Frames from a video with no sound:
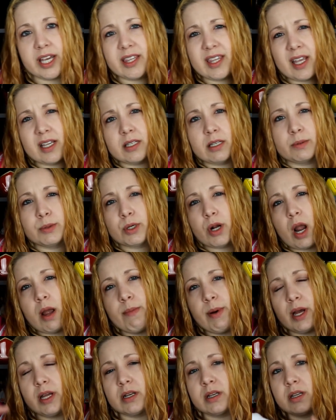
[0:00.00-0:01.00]
hit that
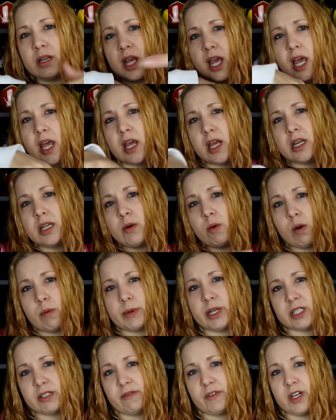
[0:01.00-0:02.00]
subscribe button and you
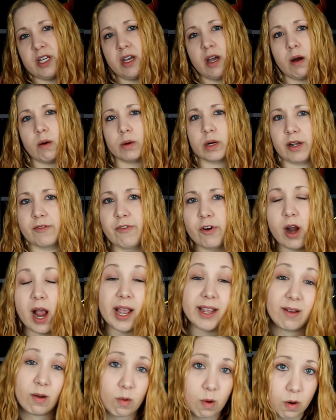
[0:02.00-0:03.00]
won't miss a video
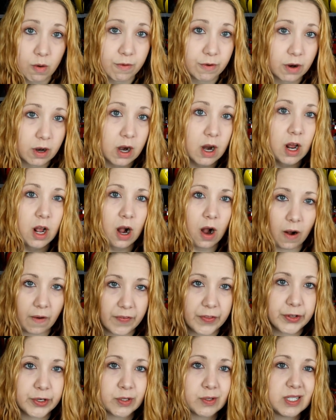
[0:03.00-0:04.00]
whenever I go over
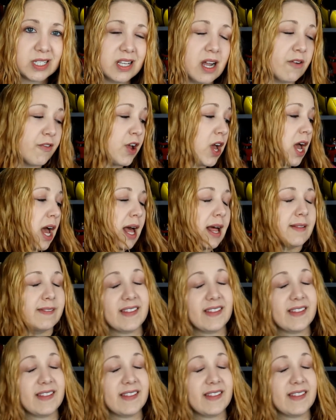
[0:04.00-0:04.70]
all the new stuff.